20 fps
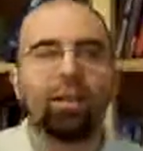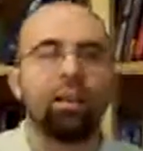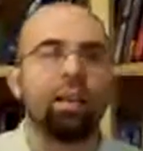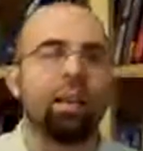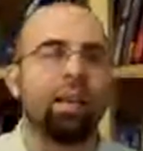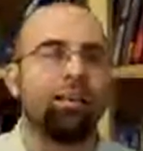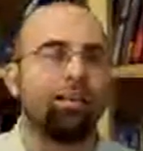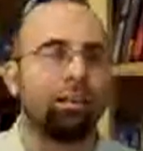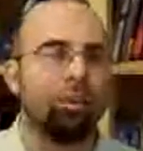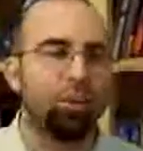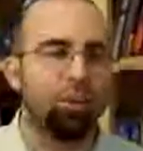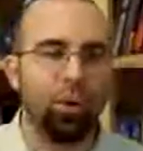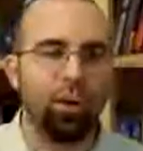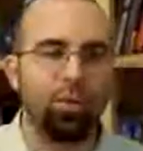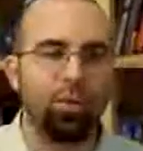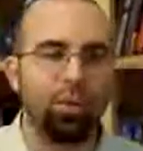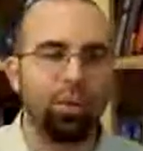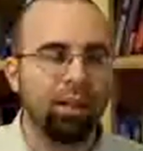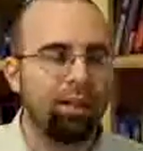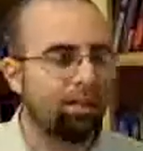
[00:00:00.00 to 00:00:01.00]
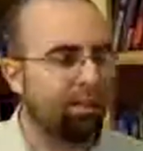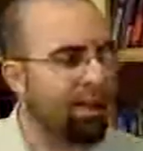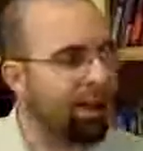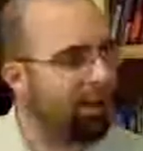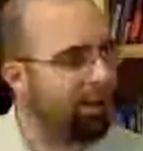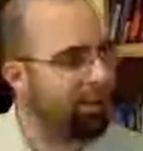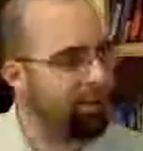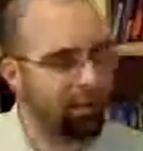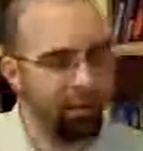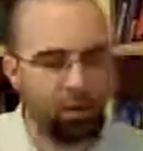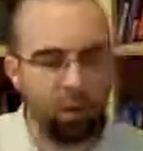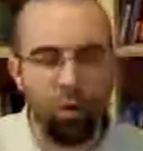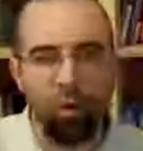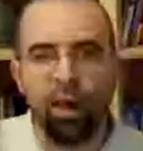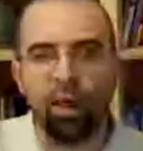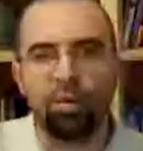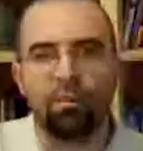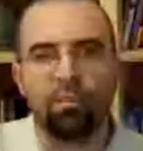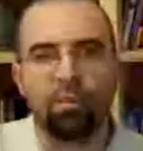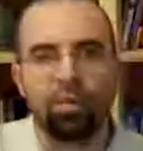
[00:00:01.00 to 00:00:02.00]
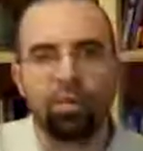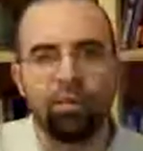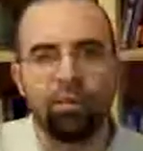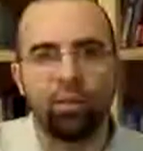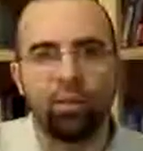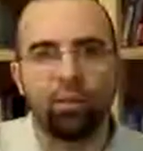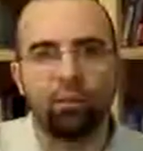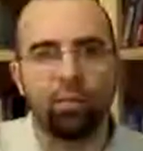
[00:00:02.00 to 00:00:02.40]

If you want to believe that, go ahead and believe it.